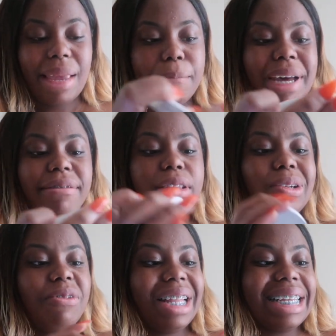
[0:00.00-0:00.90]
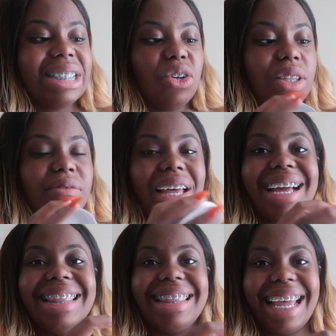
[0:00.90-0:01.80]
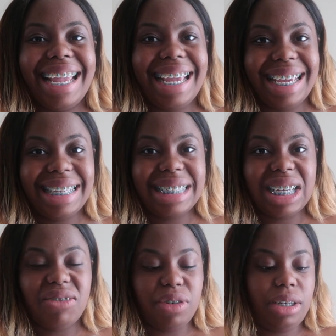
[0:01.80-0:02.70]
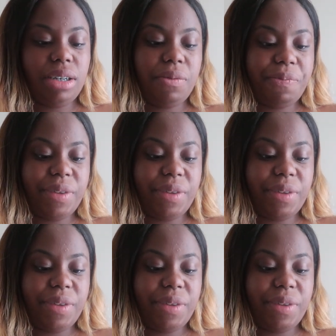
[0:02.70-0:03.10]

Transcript: but I do feel like it's gonna leave like a light hint of a